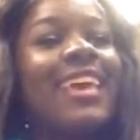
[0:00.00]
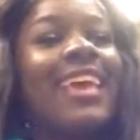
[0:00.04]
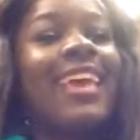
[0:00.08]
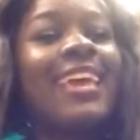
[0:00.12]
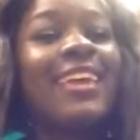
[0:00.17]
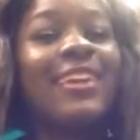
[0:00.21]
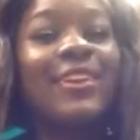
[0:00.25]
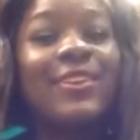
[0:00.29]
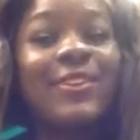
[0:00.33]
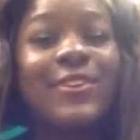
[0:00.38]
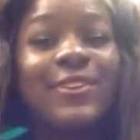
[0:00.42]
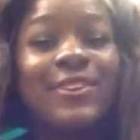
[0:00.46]

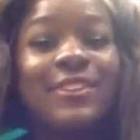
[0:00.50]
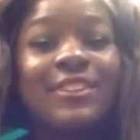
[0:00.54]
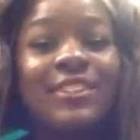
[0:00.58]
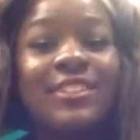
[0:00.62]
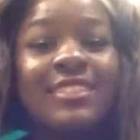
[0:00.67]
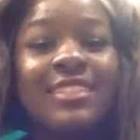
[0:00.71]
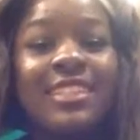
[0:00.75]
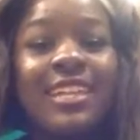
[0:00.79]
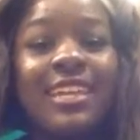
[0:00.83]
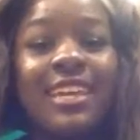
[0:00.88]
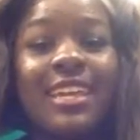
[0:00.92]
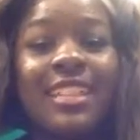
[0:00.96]
angles
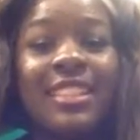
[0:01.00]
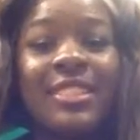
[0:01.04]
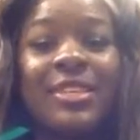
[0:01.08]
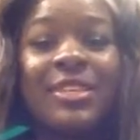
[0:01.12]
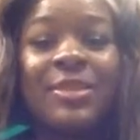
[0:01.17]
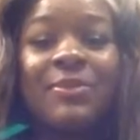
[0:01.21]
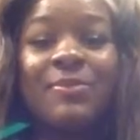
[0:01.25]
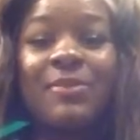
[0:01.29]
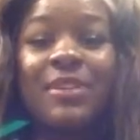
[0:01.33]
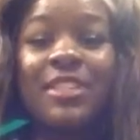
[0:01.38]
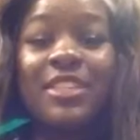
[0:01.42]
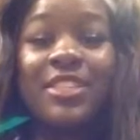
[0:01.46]
like a little
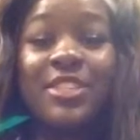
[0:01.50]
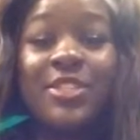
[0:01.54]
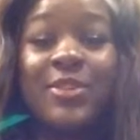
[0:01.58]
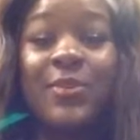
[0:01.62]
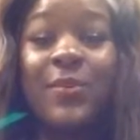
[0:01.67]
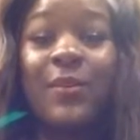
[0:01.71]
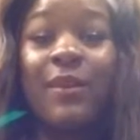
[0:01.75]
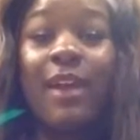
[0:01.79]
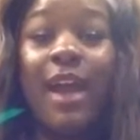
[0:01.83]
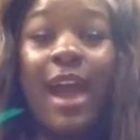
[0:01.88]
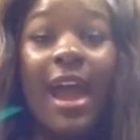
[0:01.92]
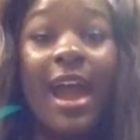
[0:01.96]
bit too
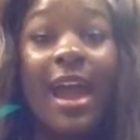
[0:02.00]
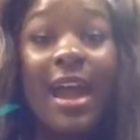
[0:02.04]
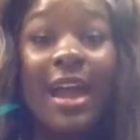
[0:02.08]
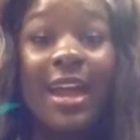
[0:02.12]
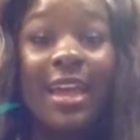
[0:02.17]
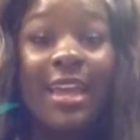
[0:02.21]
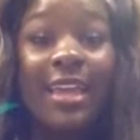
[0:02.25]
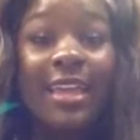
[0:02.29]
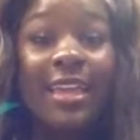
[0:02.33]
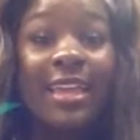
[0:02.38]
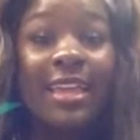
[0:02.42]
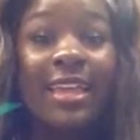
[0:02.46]

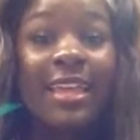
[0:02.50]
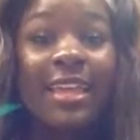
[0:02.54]
high,